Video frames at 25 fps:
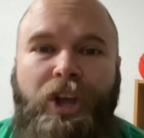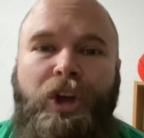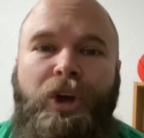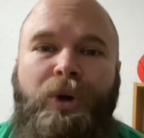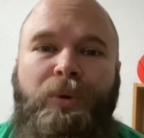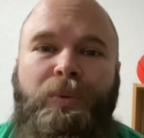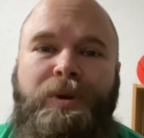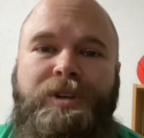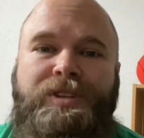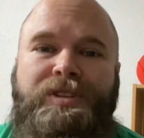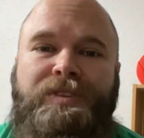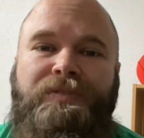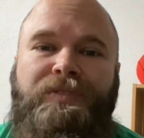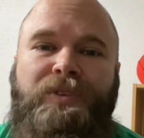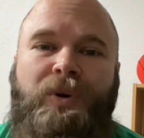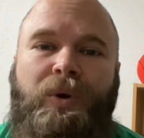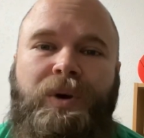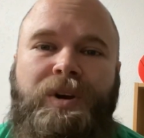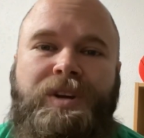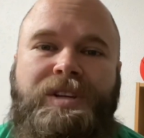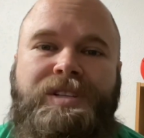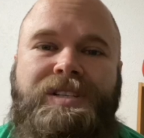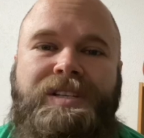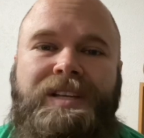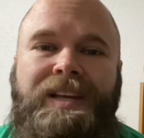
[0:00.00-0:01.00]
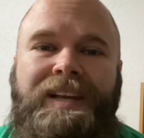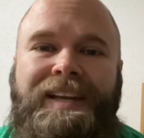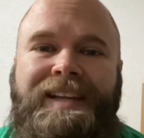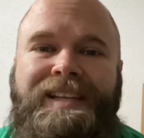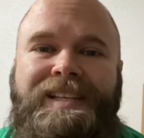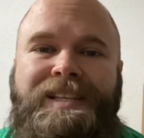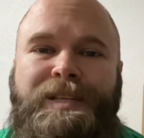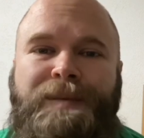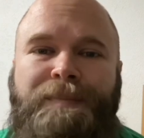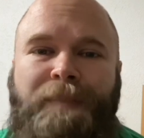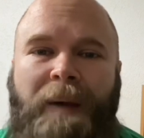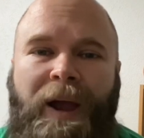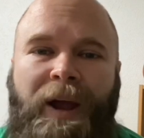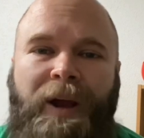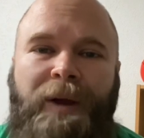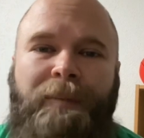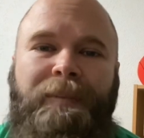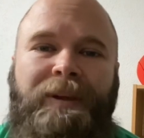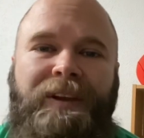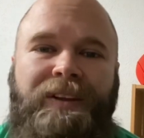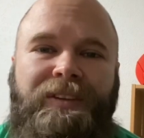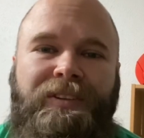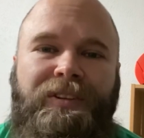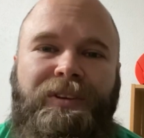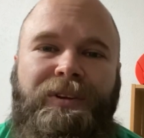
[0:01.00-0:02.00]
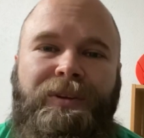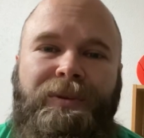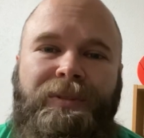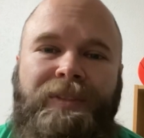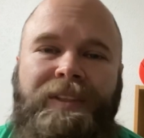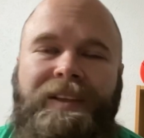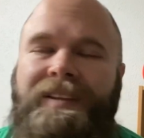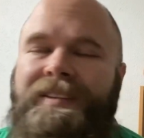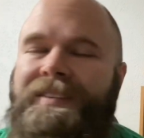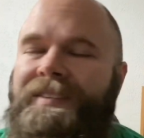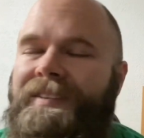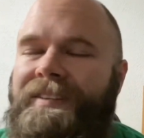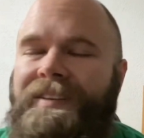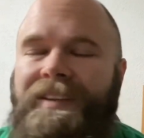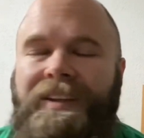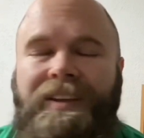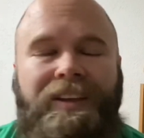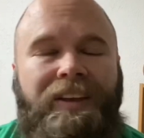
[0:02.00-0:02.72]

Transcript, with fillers: which of course inspired me to do this